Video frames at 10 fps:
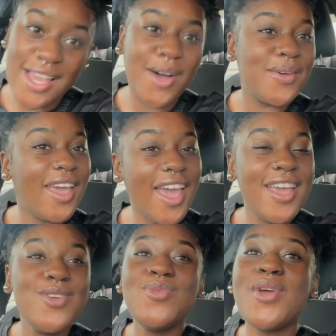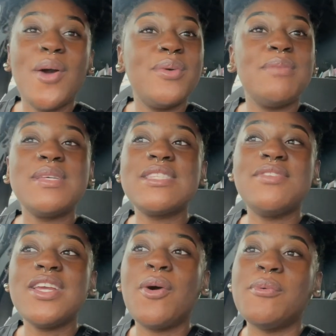Okay, you don't want to miss a
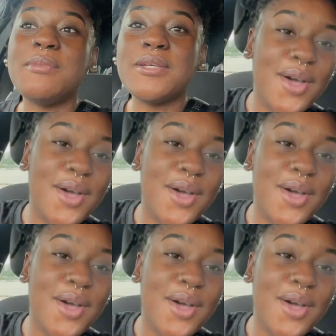video with me.